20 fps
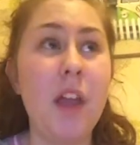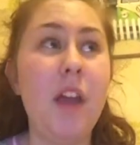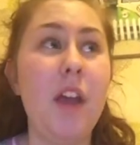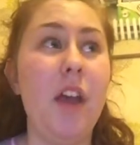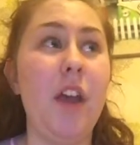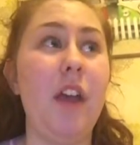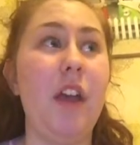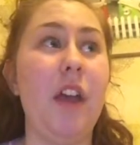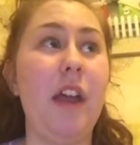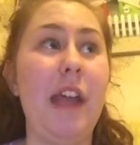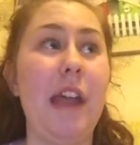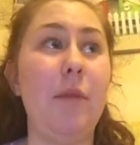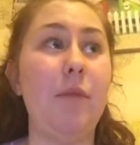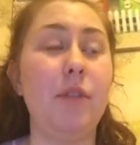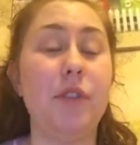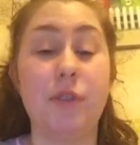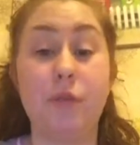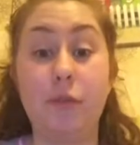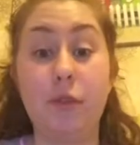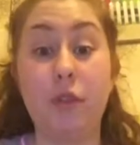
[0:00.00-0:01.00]
It
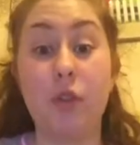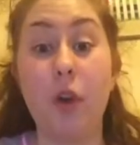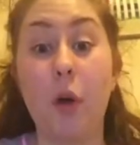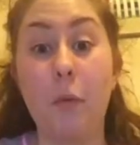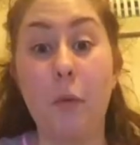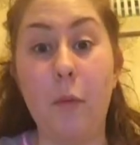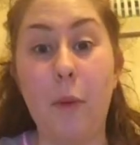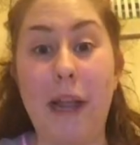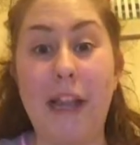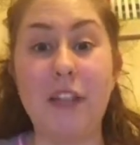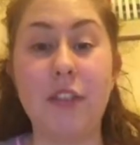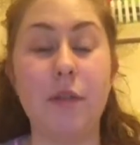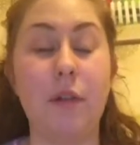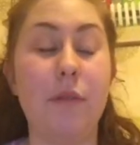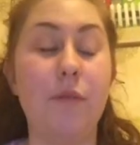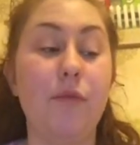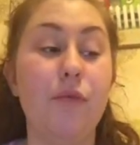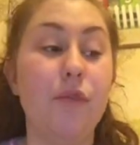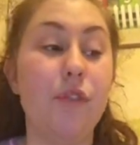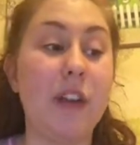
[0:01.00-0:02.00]
would come away, so I
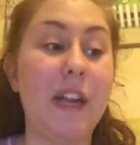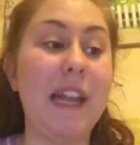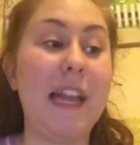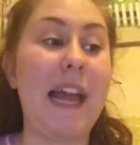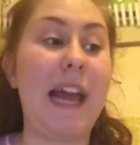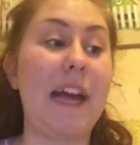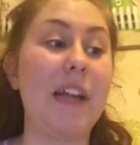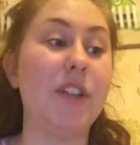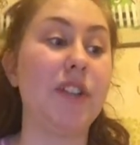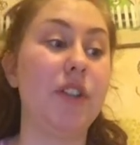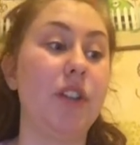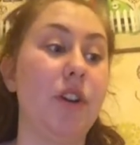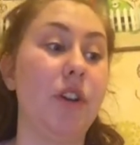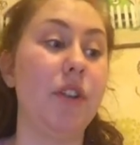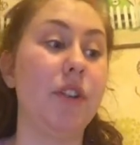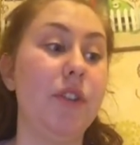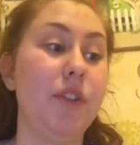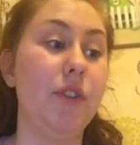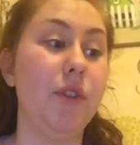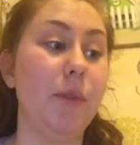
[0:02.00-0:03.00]
really had to
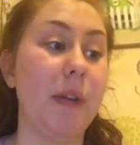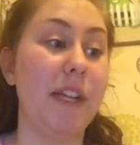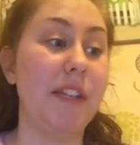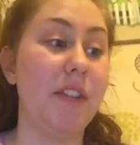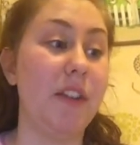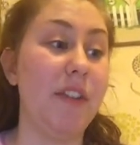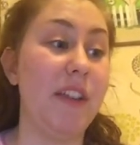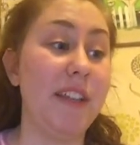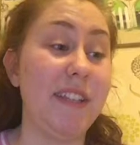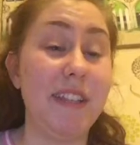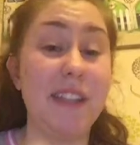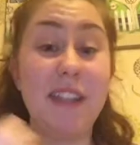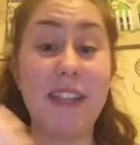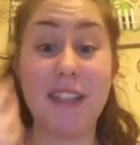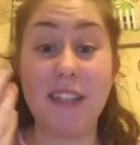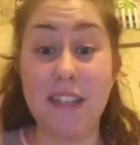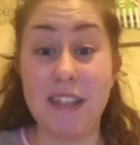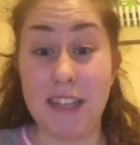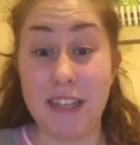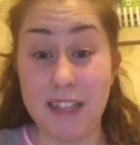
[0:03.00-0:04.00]
concentrate on this, and
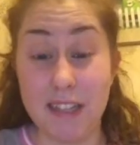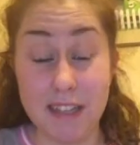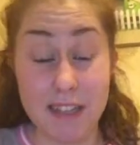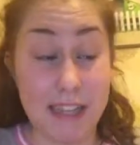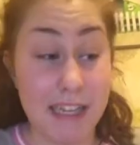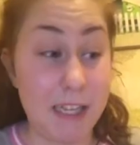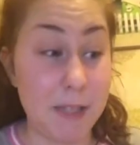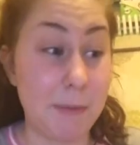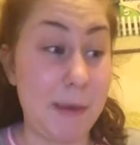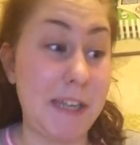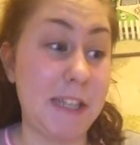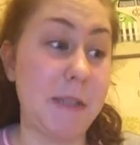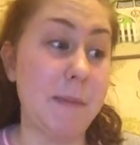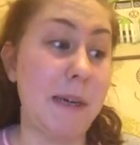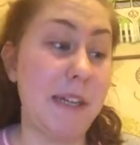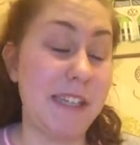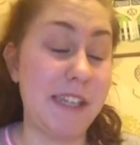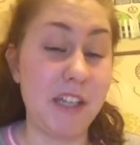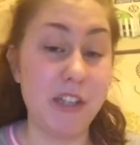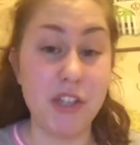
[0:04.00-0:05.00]
this links back to
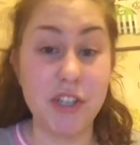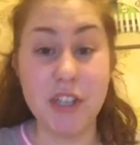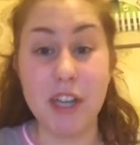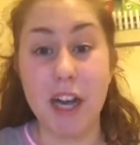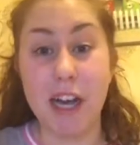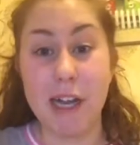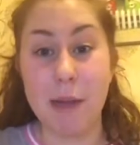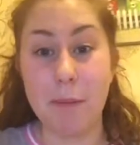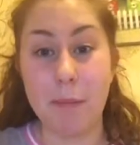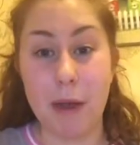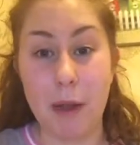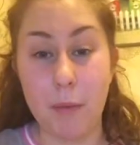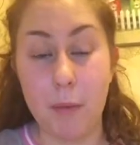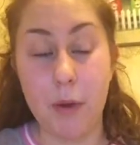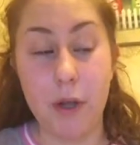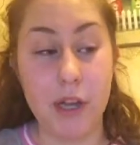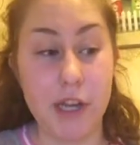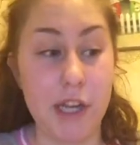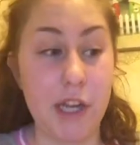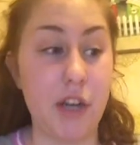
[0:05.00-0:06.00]
my session target by
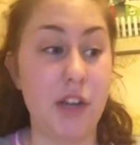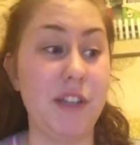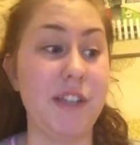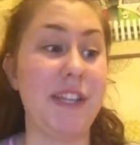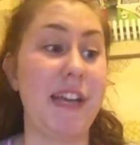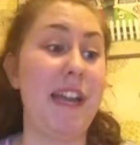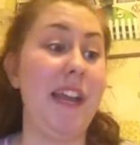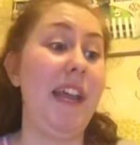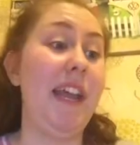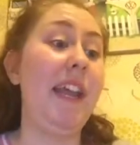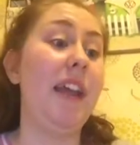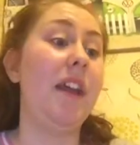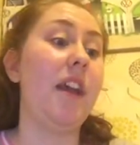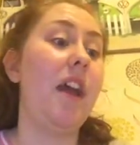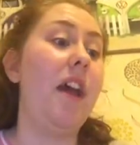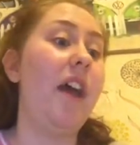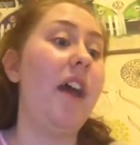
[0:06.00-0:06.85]
working on technique.